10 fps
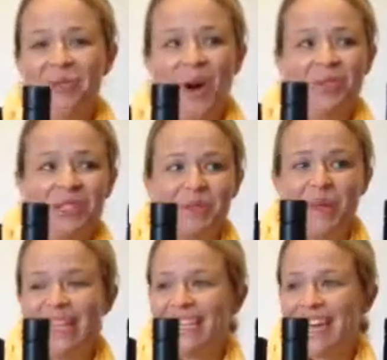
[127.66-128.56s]
Walter
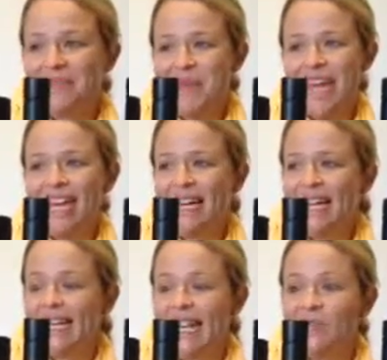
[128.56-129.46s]
Speller came out,
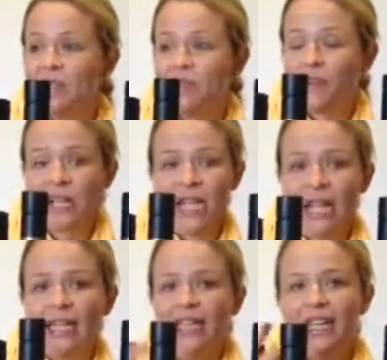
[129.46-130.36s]
and he was freaking
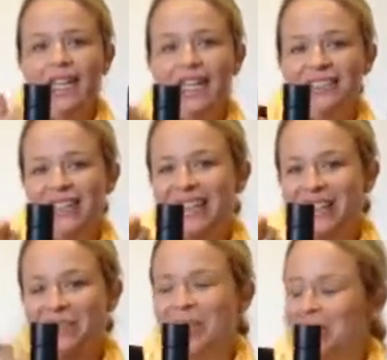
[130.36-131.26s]
out, and he said
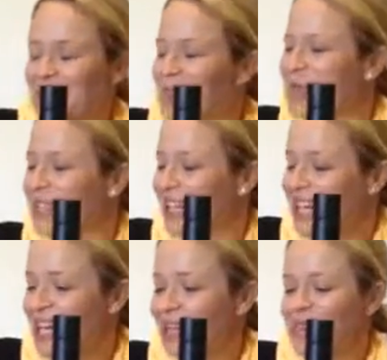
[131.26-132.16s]
similar to what you said,
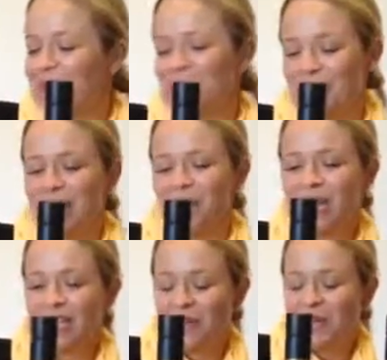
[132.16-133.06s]
because it was funny
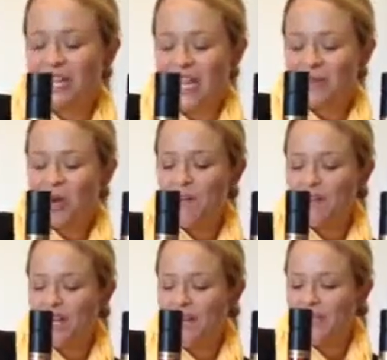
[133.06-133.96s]
when he came
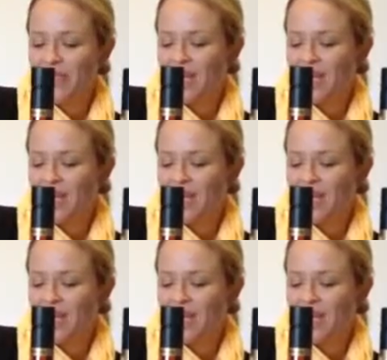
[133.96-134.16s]
over.